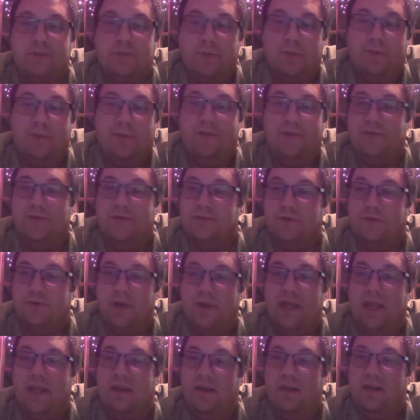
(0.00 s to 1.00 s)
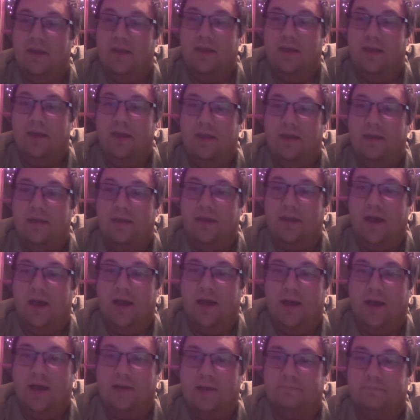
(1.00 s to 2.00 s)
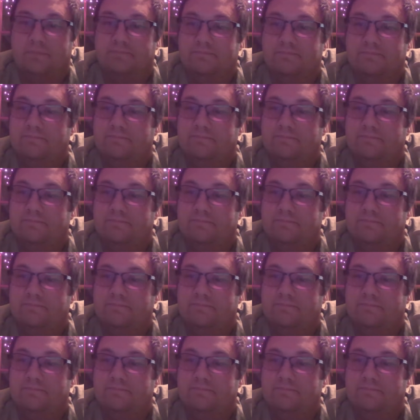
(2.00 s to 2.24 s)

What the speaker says: per month is great. And